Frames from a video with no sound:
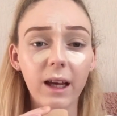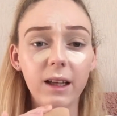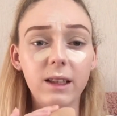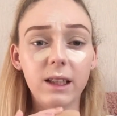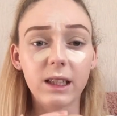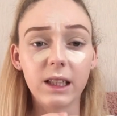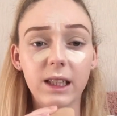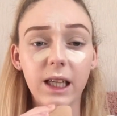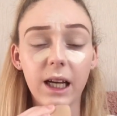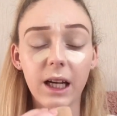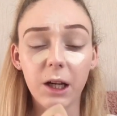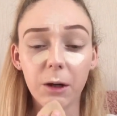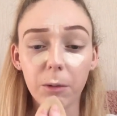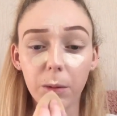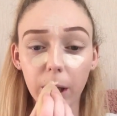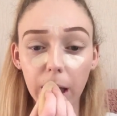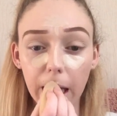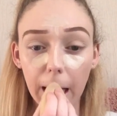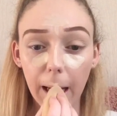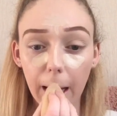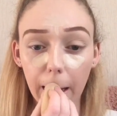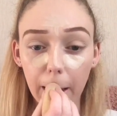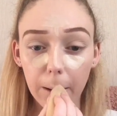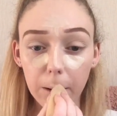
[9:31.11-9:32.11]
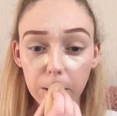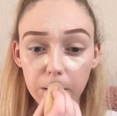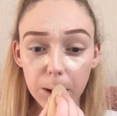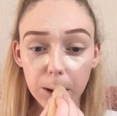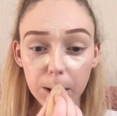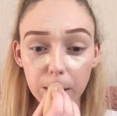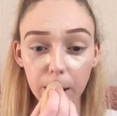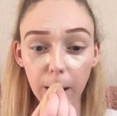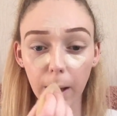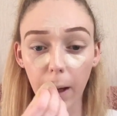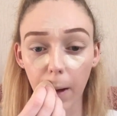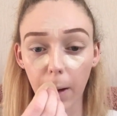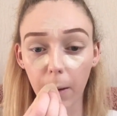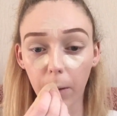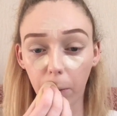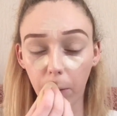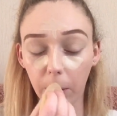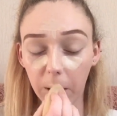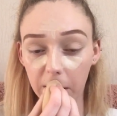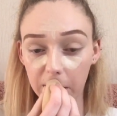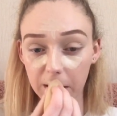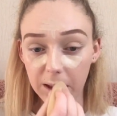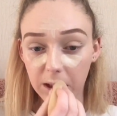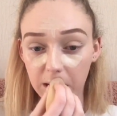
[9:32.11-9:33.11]
Does anybody else,
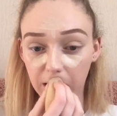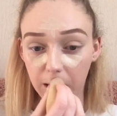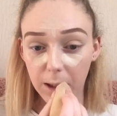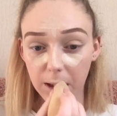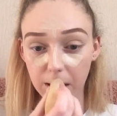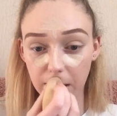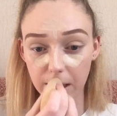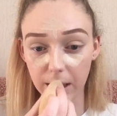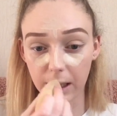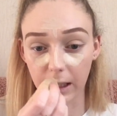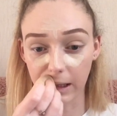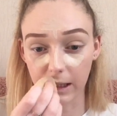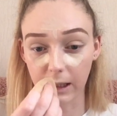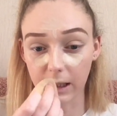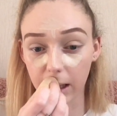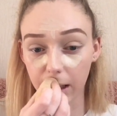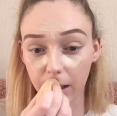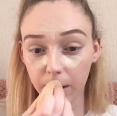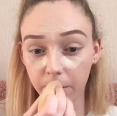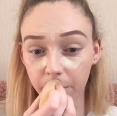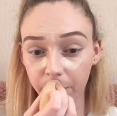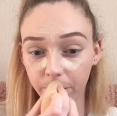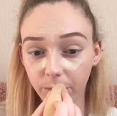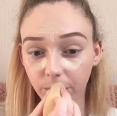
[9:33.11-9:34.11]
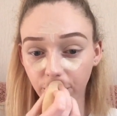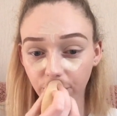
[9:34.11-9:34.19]
when they start sneezing,